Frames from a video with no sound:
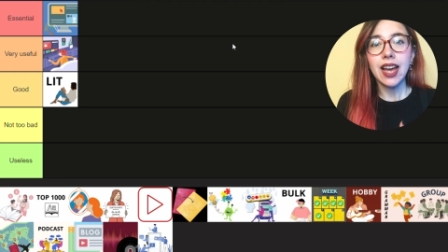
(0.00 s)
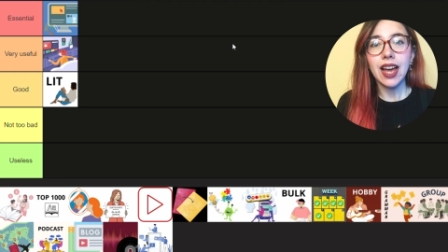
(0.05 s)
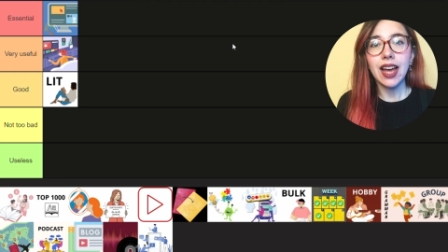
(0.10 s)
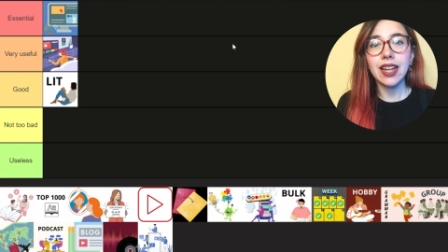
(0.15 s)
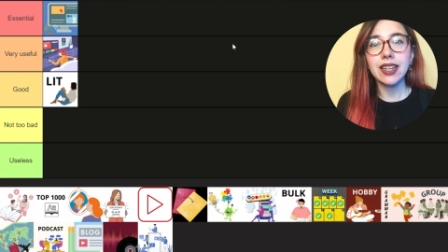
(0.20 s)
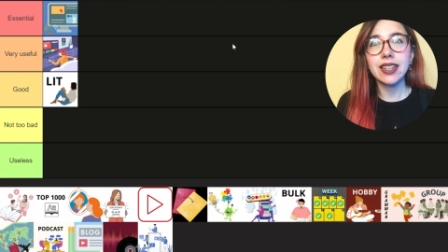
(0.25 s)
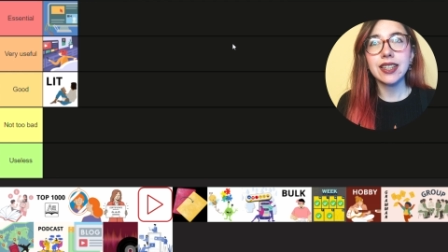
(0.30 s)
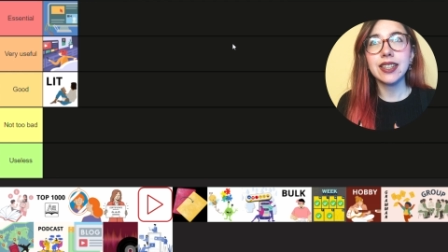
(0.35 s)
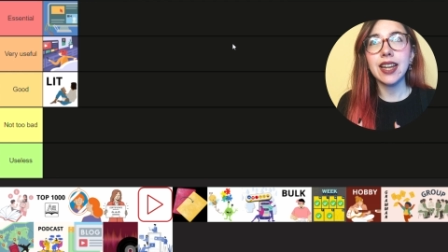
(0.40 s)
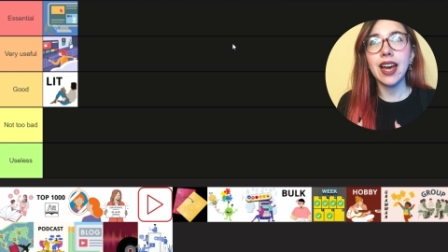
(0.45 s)

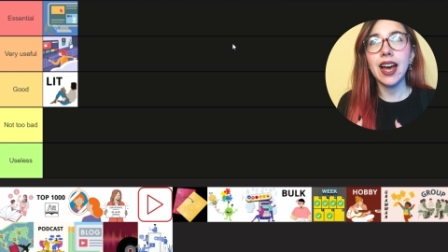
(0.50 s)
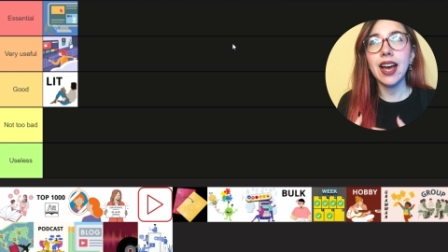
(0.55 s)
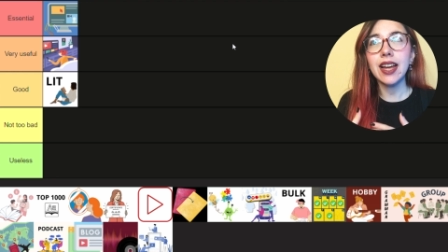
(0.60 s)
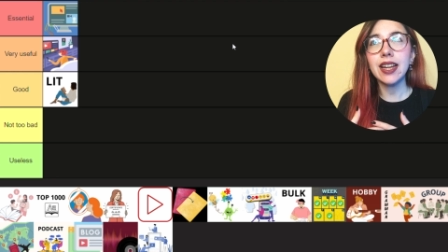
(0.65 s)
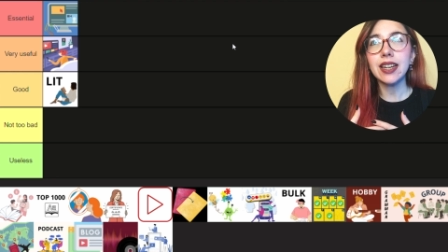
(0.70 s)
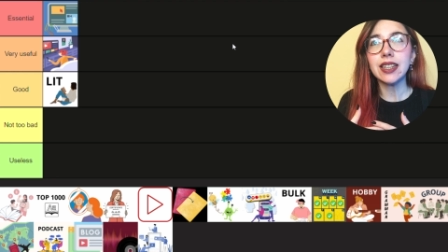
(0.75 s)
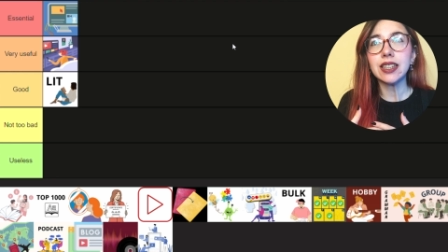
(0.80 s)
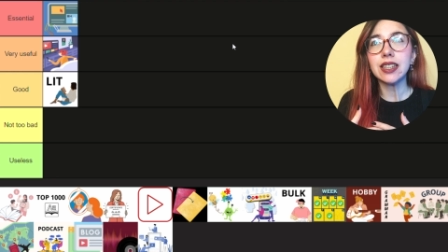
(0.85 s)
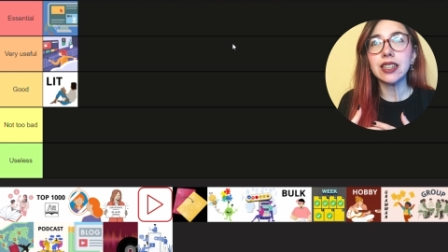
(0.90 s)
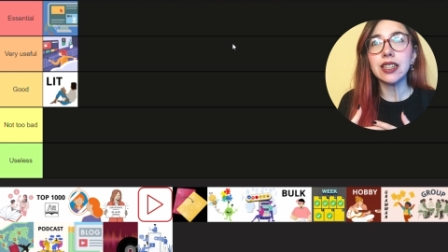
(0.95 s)
And
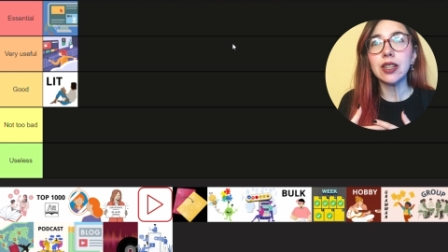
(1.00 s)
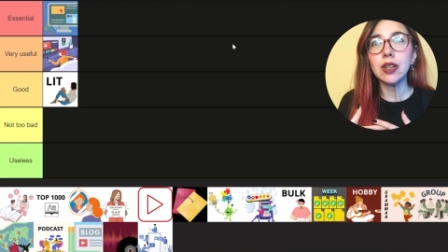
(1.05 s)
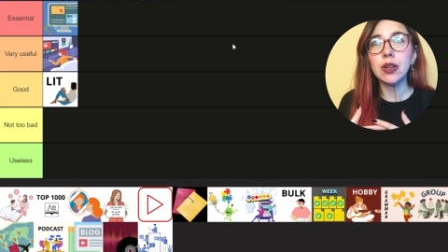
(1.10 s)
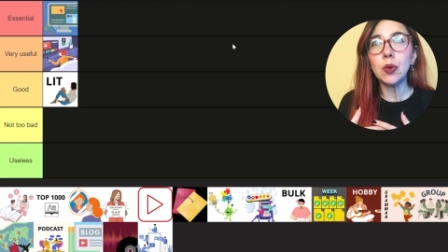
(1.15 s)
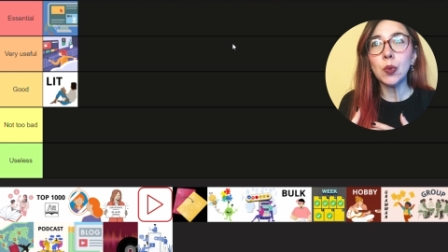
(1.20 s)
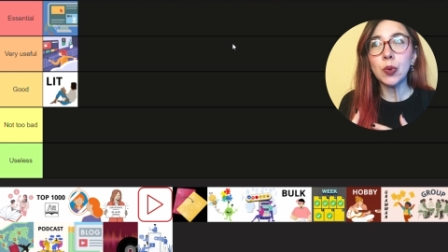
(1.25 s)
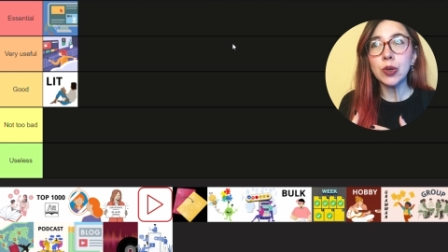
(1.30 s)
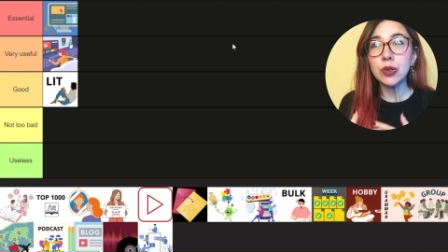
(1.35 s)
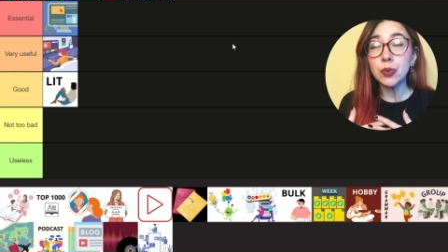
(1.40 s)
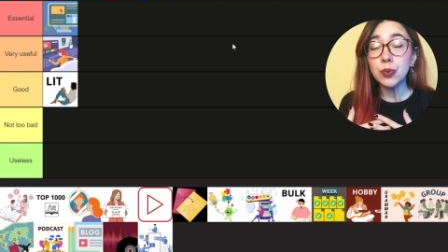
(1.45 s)
that
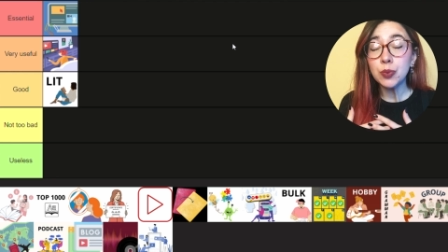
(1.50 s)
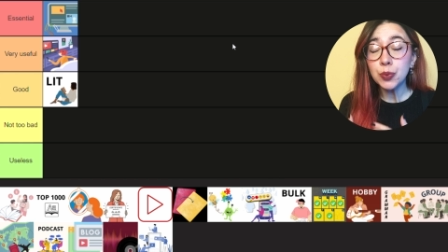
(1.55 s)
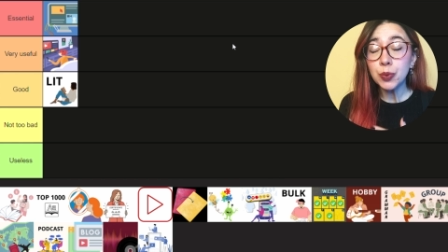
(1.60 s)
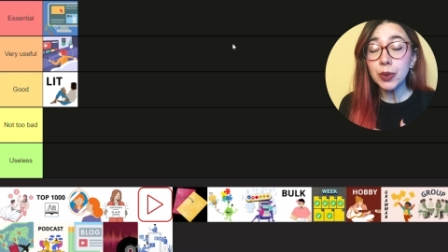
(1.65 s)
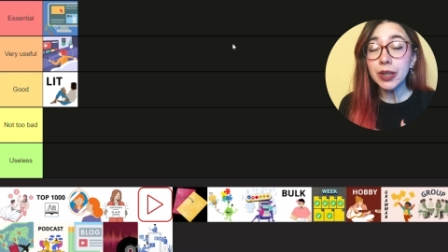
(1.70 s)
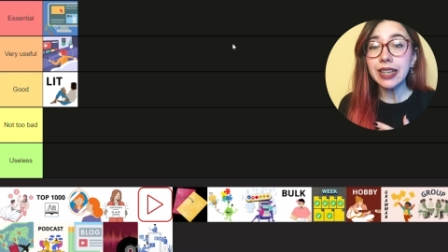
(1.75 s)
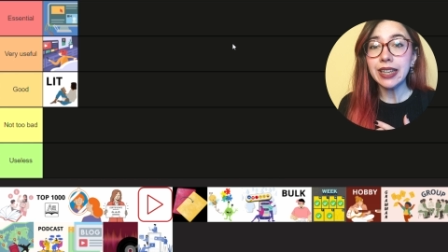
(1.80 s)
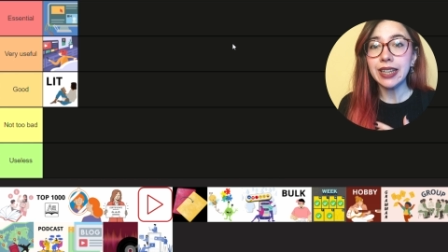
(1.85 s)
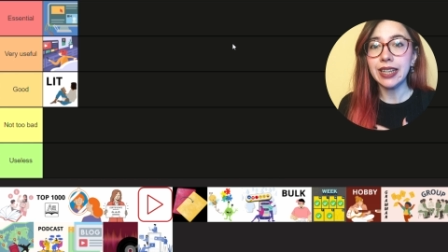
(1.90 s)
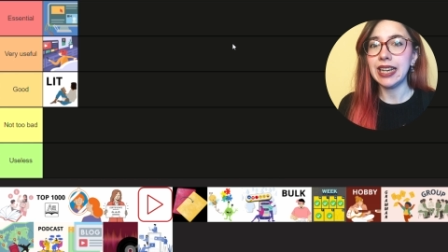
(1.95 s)
was
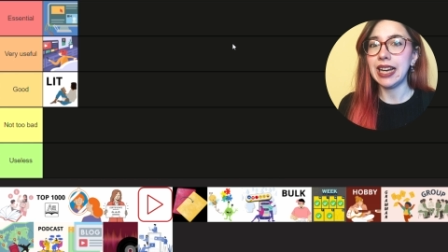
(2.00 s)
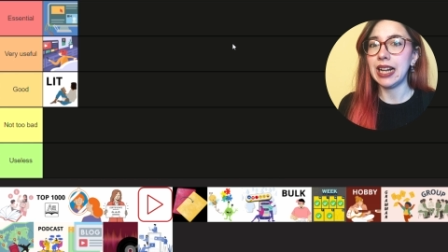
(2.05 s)
really